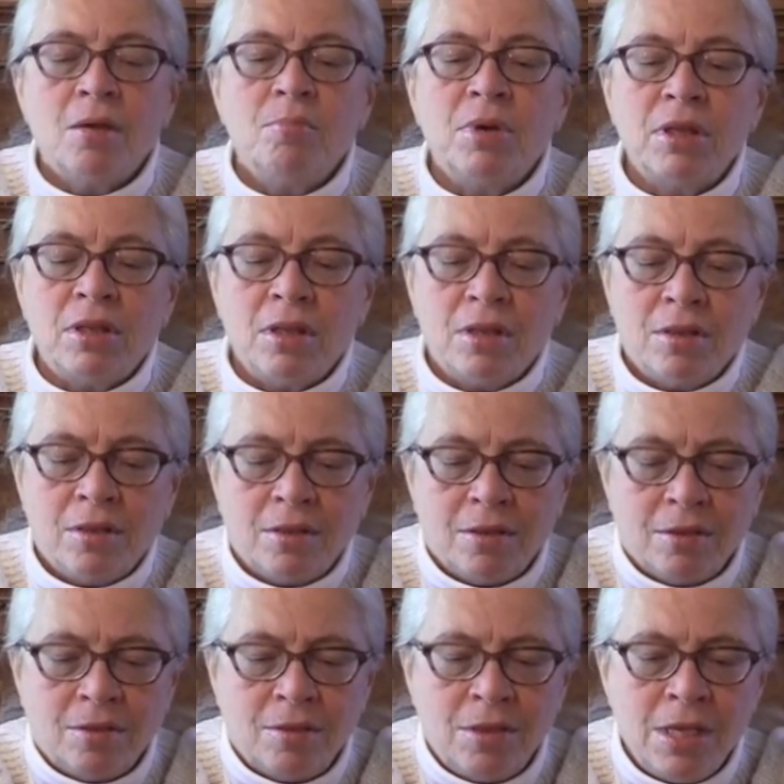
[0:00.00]
But the
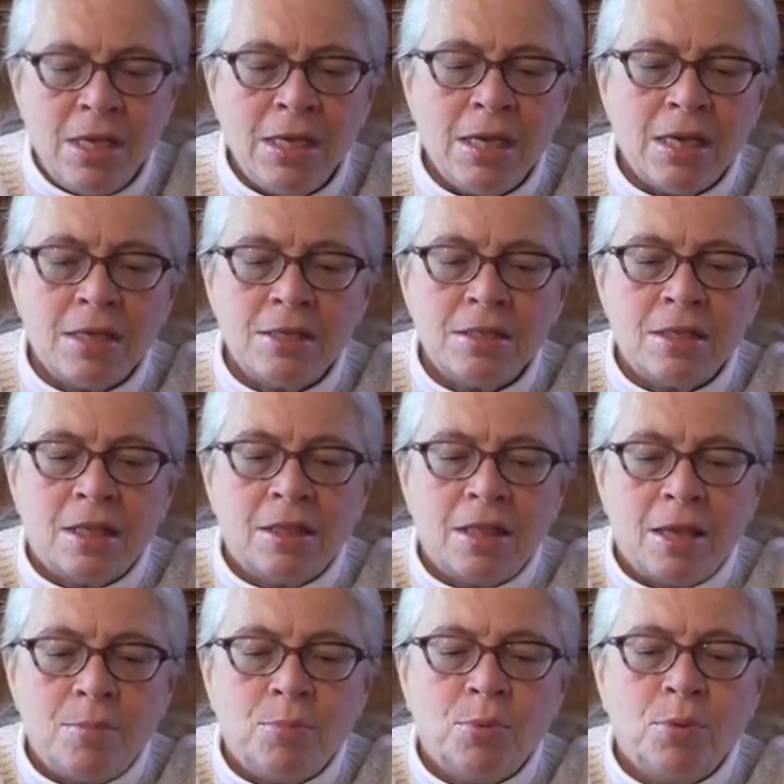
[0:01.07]
thing is that
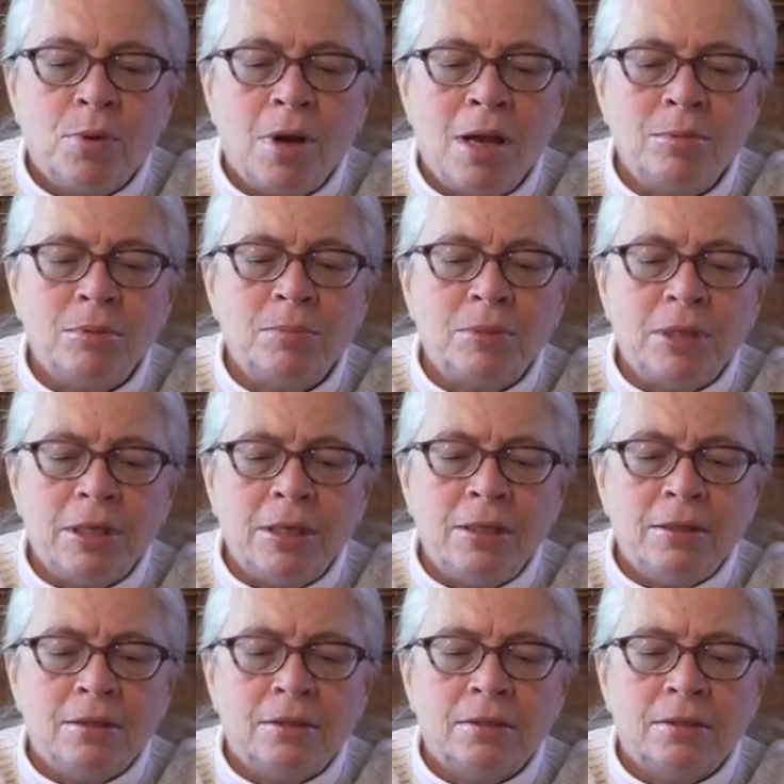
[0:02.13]
they probably,